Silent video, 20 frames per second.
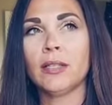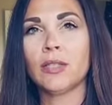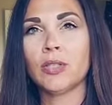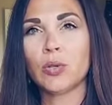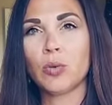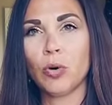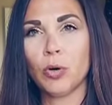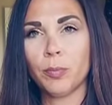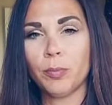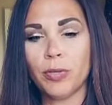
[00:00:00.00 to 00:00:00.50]

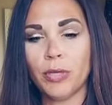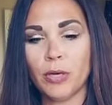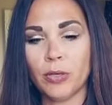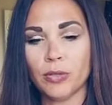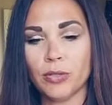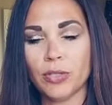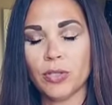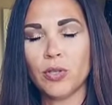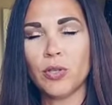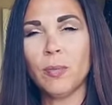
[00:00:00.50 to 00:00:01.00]

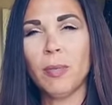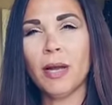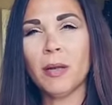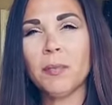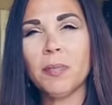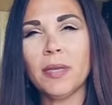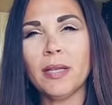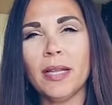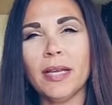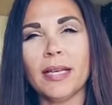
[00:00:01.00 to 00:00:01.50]
Scorpio. So you
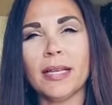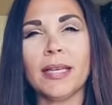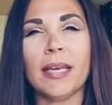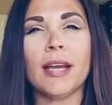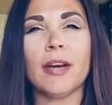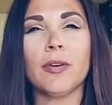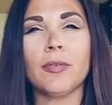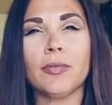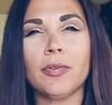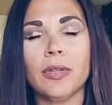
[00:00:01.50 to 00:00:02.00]
might be like
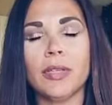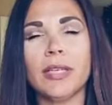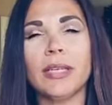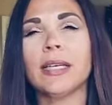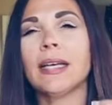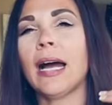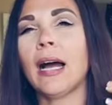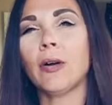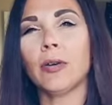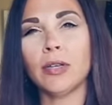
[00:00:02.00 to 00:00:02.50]

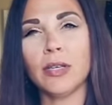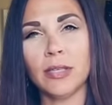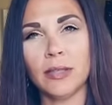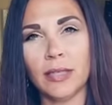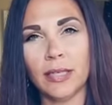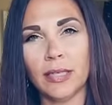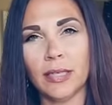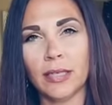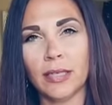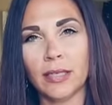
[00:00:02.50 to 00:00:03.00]
carefully
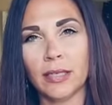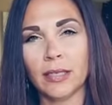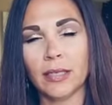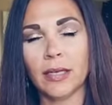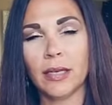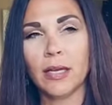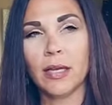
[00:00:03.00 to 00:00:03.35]
calculating